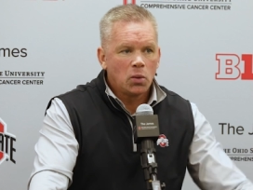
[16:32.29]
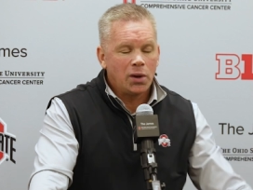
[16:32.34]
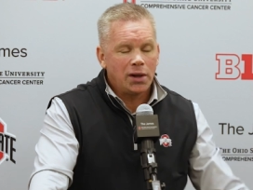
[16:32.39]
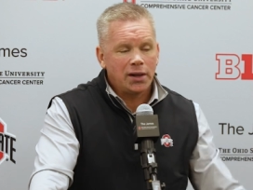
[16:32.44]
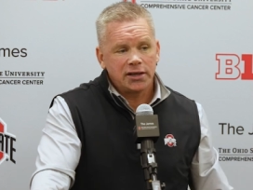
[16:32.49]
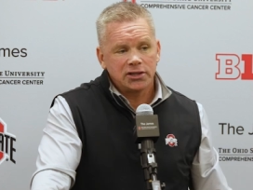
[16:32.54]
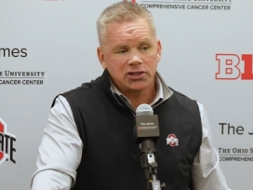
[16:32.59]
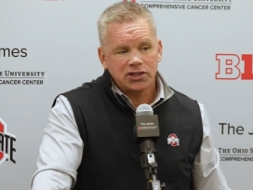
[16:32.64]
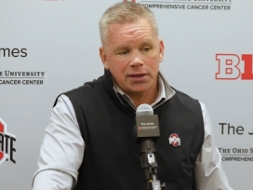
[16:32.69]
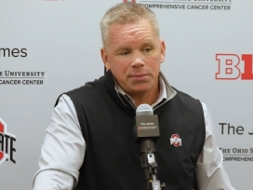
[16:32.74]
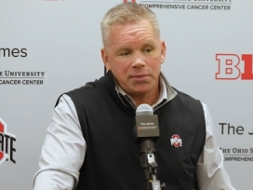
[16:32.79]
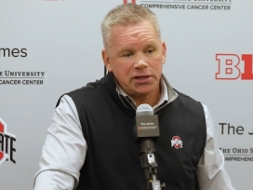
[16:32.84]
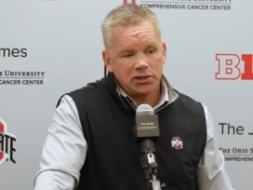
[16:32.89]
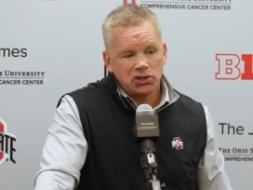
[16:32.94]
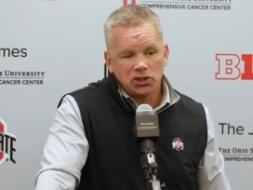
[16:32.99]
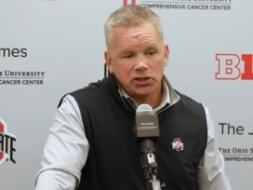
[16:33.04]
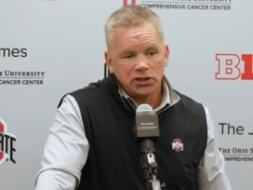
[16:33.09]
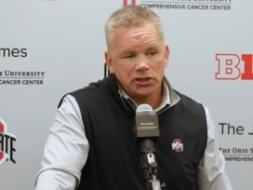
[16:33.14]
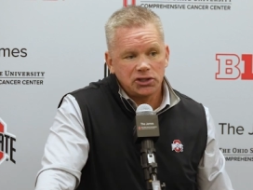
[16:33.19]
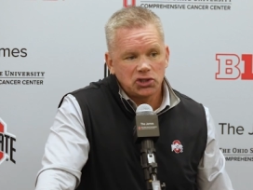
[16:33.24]
Well, as I
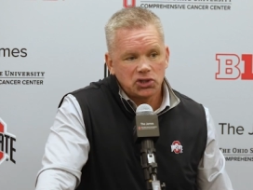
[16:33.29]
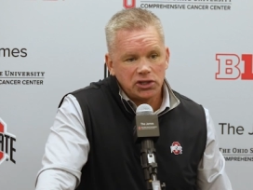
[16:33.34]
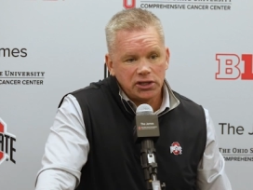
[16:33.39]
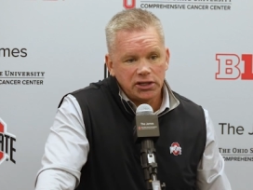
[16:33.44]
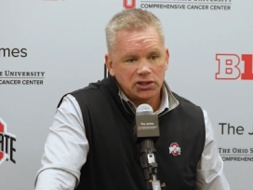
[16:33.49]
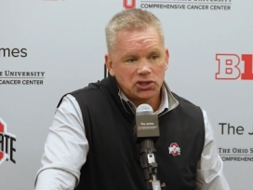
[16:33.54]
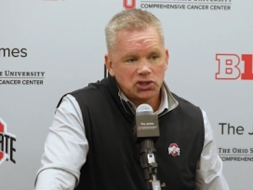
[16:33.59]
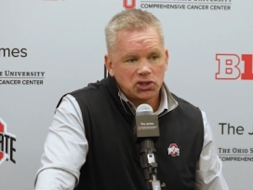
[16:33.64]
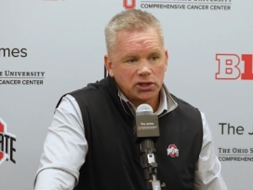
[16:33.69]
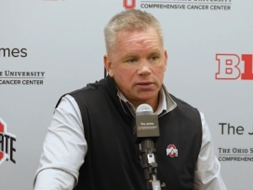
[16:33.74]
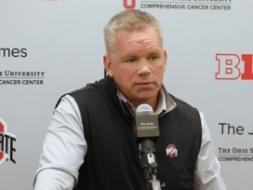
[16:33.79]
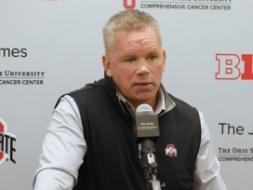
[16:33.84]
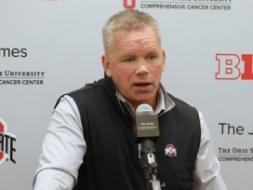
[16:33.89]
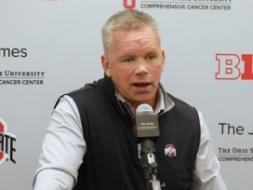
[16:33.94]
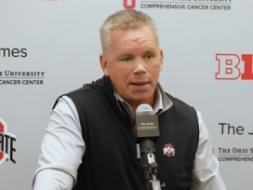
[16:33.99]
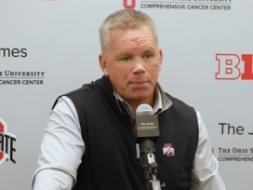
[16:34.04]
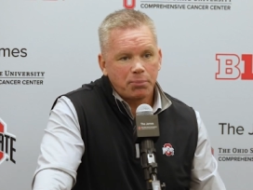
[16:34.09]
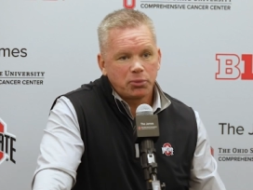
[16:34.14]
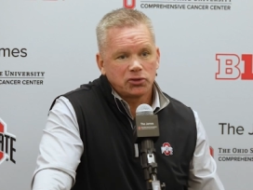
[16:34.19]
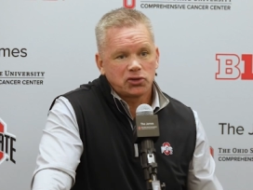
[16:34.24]
mentioned, it's it's an
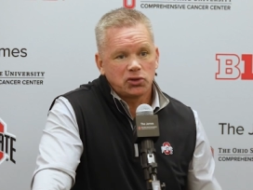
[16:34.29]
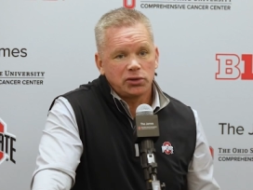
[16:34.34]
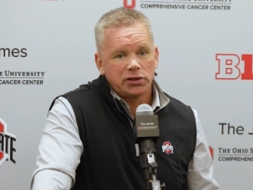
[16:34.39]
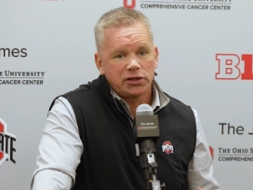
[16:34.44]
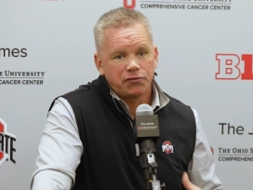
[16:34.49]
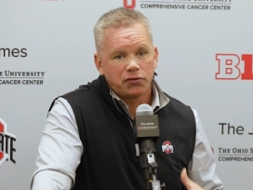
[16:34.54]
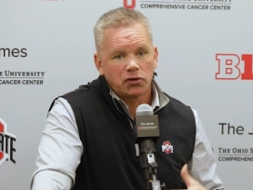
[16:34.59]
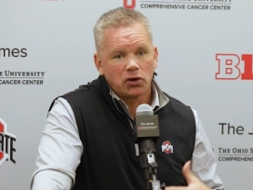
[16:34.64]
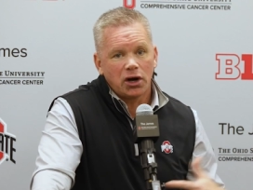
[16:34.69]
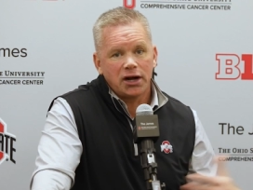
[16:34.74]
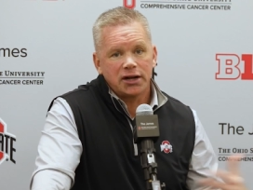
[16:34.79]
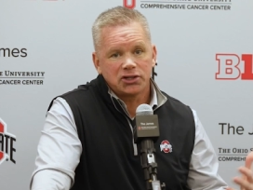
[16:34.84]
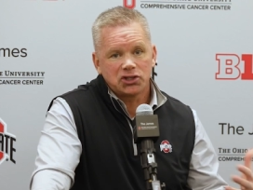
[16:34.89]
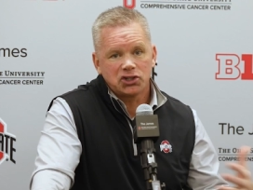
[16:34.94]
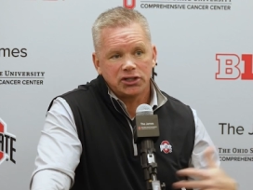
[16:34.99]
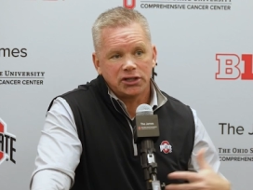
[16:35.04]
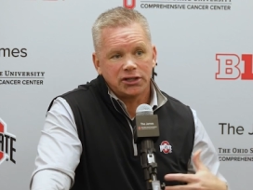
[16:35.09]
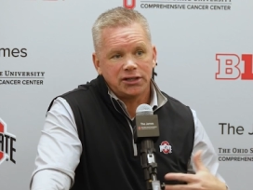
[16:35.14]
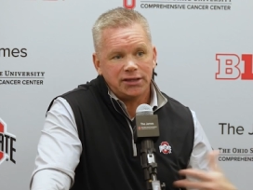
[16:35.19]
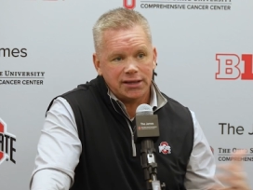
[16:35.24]
opportunity for us
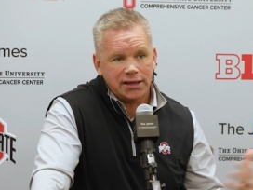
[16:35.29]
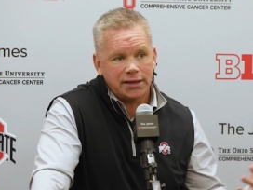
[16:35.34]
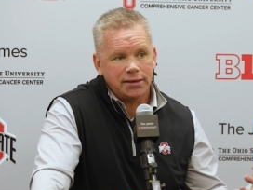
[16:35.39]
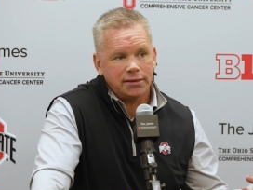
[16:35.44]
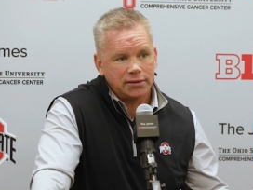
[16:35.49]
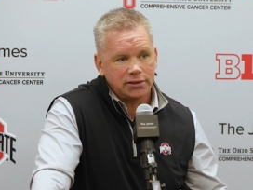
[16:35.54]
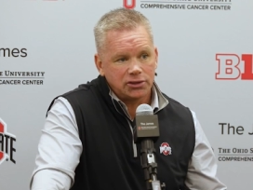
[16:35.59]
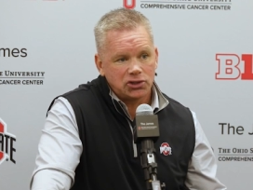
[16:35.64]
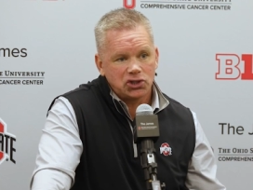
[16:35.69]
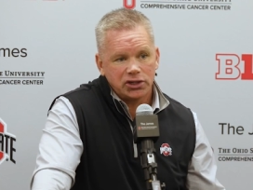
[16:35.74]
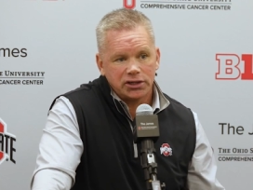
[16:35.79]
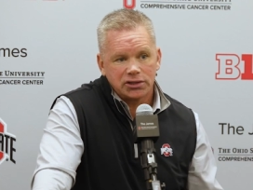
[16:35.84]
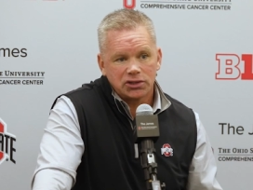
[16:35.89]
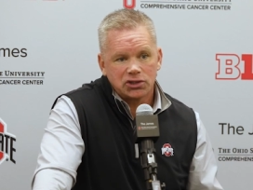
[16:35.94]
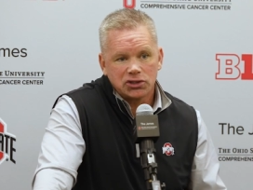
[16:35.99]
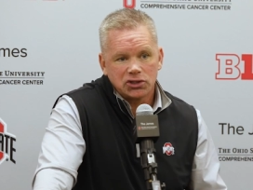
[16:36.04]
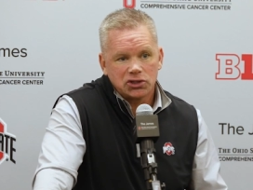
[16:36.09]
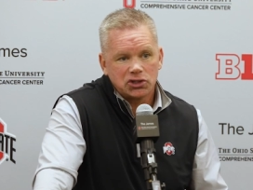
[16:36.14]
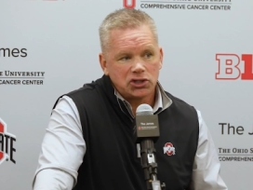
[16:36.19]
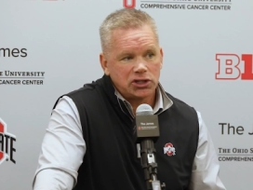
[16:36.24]
to get a chance
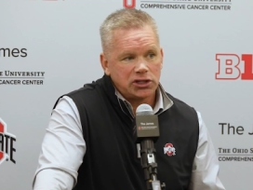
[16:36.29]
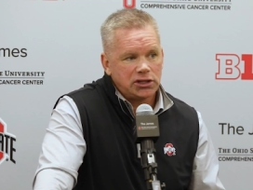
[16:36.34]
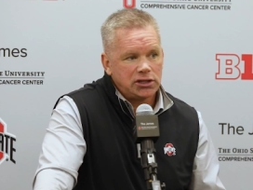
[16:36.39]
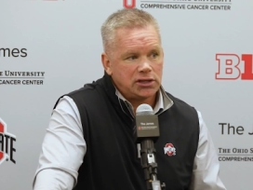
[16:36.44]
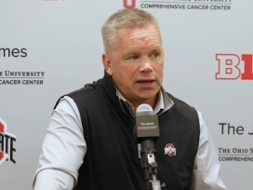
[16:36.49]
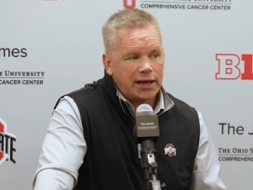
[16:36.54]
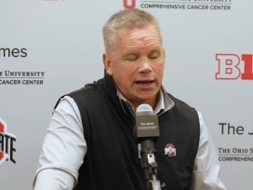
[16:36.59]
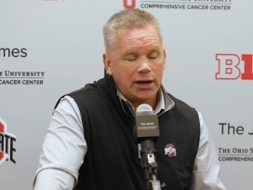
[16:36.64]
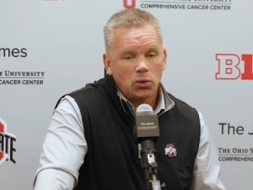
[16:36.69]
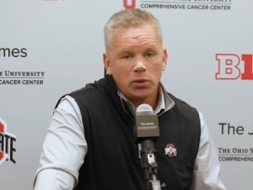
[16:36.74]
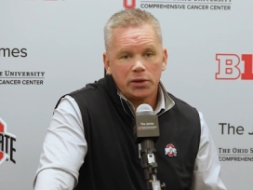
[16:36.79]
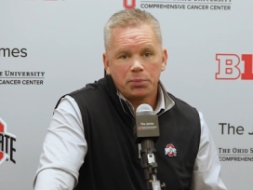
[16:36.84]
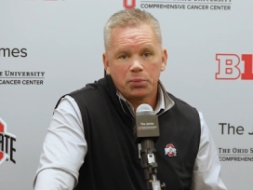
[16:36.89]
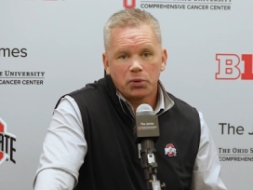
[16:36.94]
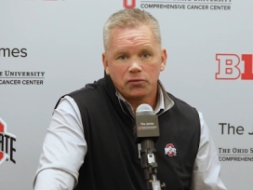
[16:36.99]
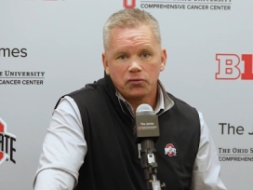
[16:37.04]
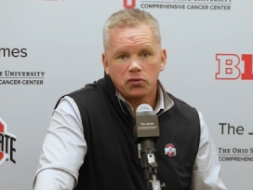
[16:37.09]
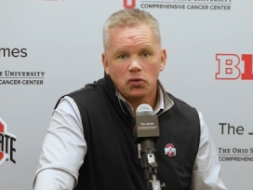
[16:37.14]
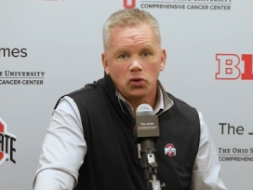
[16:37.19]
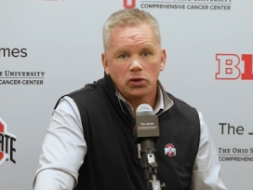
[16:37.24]
to see how we
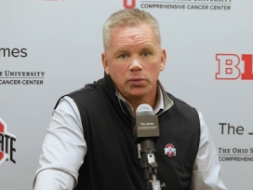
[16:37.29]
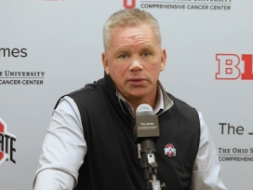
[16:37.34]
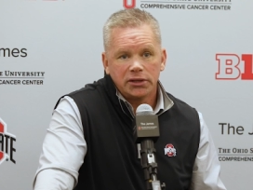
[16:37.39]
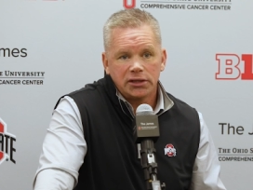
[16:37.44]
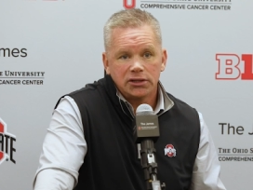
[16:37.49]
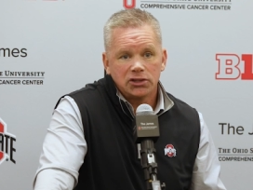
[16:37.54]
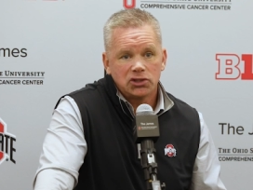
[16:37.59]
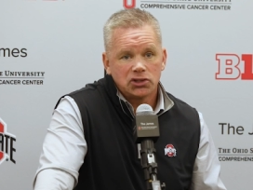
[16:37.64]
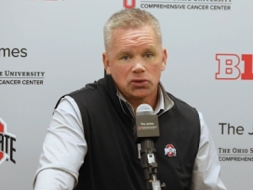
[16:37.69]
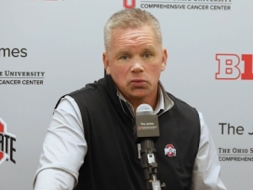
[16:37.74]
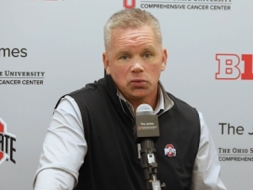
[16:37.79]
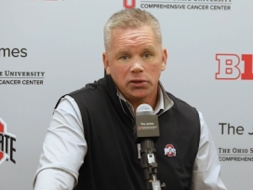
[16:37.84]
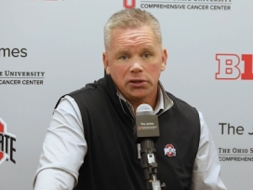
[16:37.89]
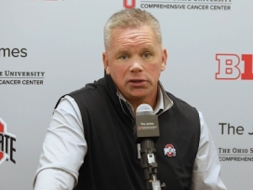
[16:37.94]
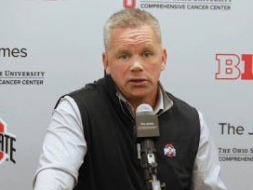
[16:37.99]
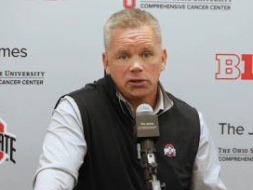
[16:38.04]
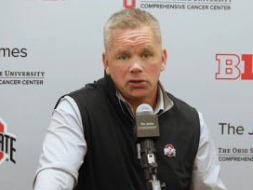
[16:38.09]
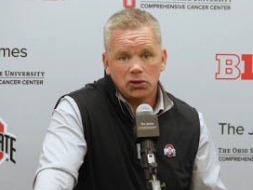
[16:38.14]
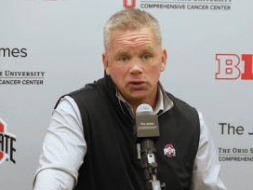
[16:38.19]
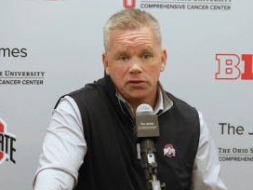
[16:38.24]
perform against a
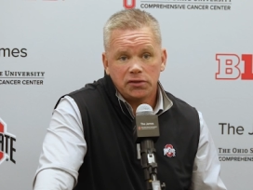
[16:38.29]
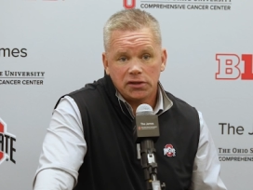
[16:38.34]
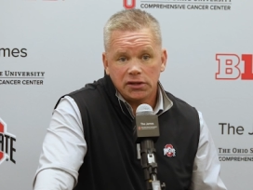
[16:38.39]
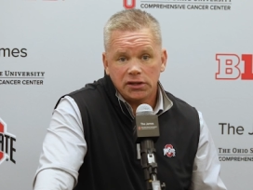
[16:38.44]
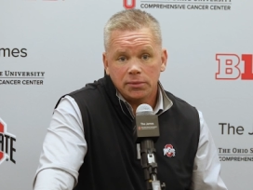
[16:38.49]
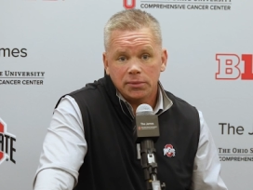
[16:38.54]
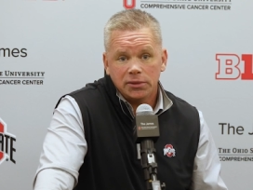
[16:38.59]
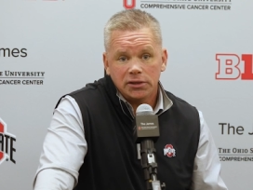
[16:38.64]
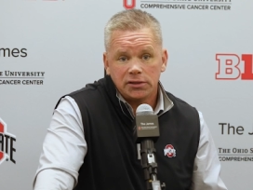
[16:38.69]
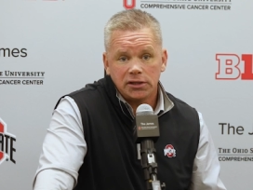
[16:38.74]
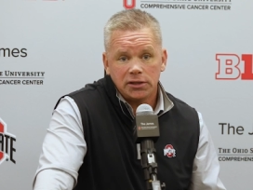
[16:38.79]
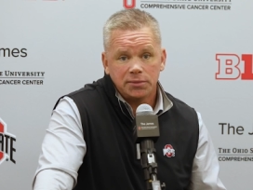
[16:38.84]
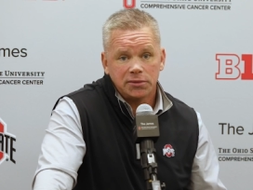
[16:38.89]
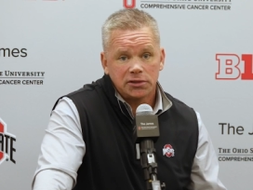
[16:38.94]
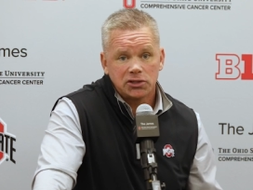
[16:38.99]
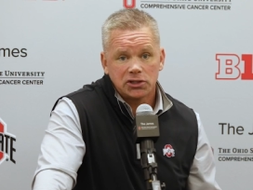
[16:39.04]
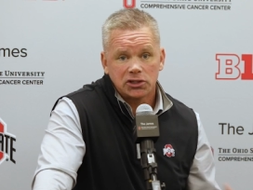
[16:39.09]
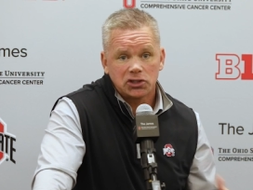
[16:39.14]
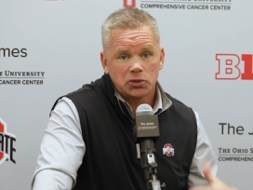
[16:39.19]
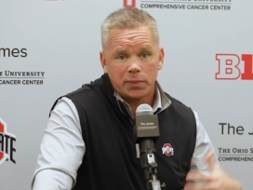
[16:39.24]
really good team, a team
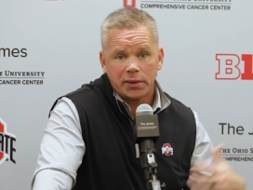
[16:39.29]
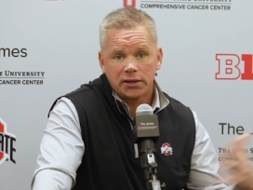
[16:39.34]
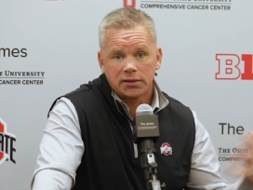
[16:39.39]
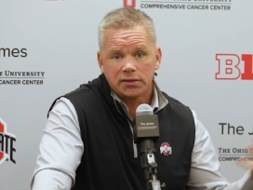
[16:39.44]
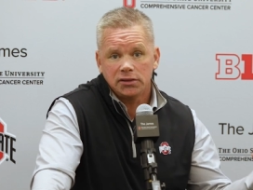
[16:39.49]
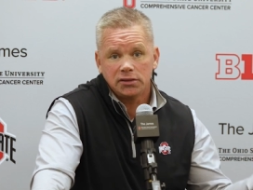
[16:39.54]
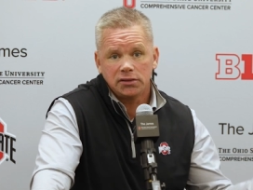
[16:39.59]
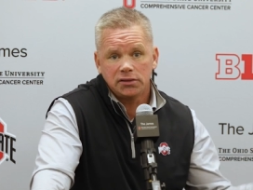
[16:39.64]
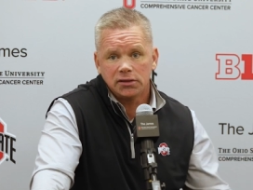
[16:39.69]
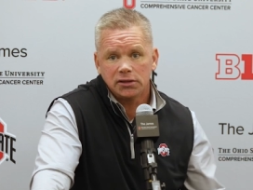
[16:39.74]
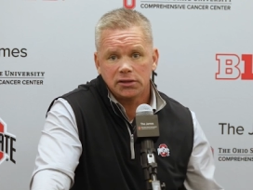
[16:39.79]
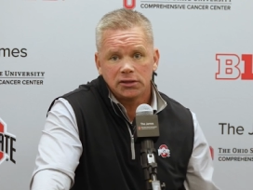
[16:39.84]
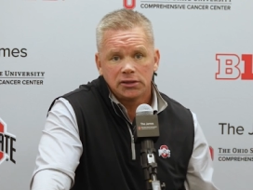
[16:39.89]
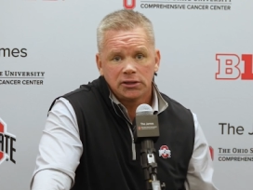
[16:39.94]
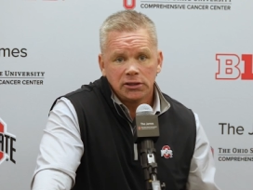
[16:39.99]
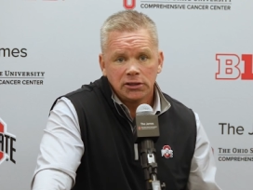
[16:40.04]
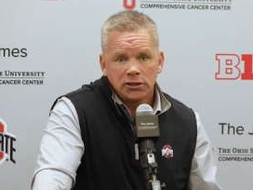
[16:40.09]
that's expected to